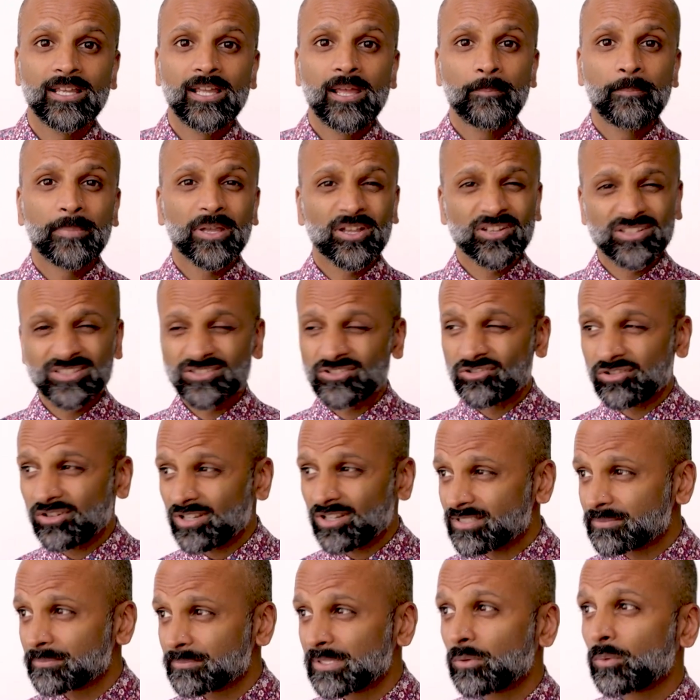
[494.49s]
Because
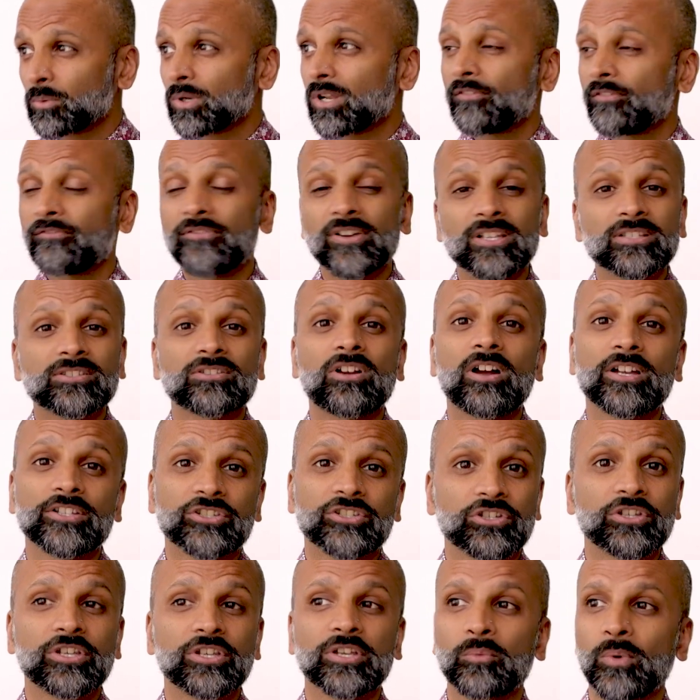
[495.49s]
trust me, when I first started
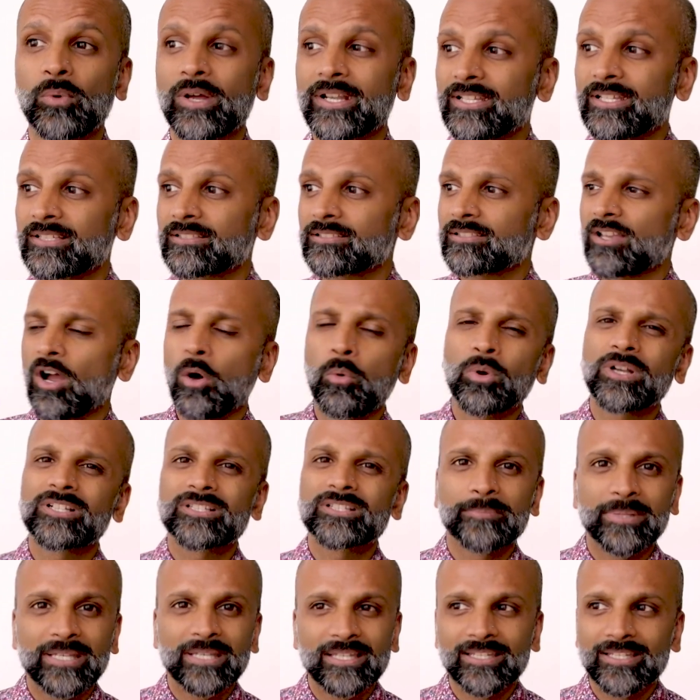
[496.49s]
shooting weddings, I wanted to
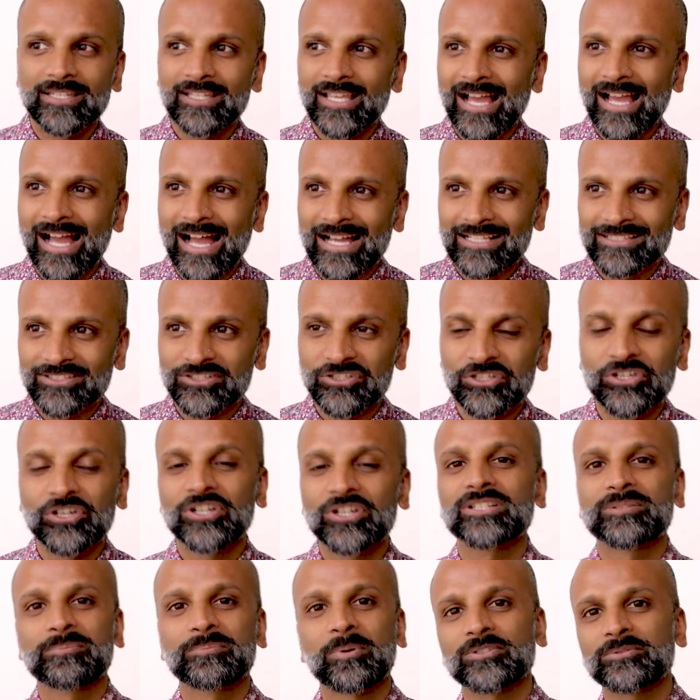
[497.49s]
be as good
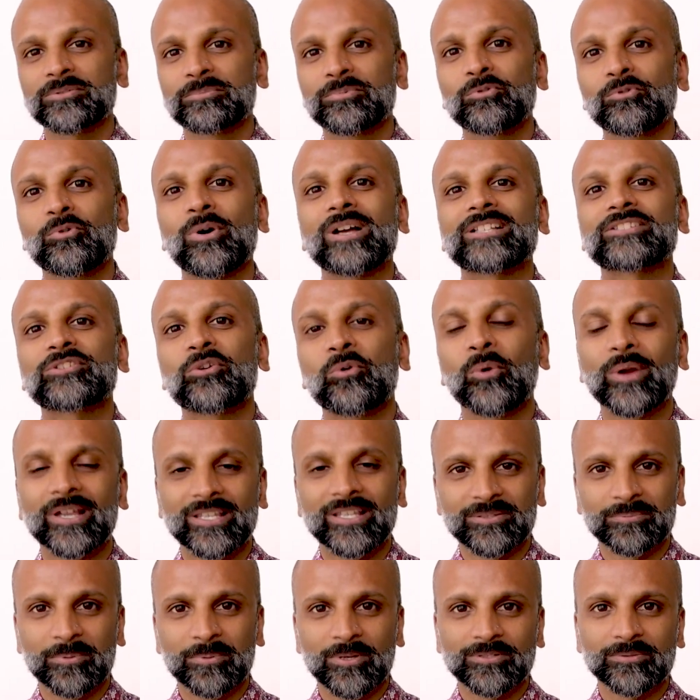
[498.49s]
as possible, as quick
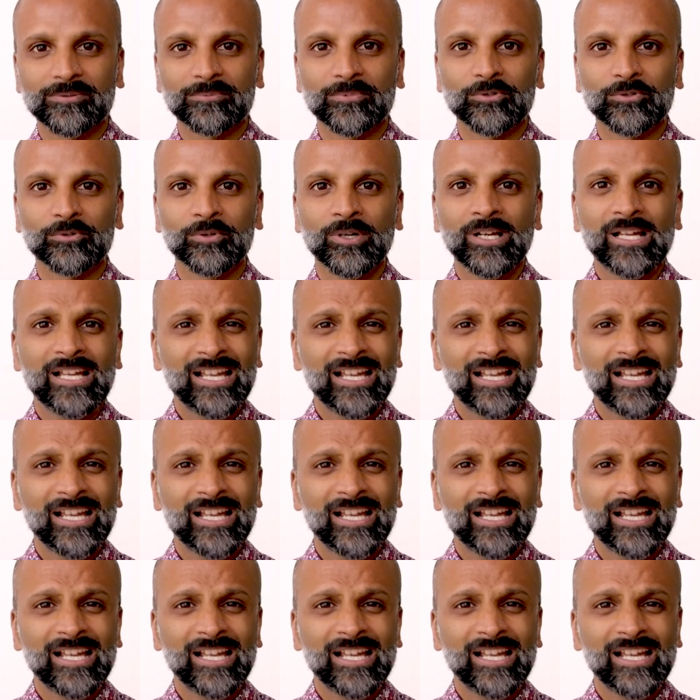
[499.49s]
as possible.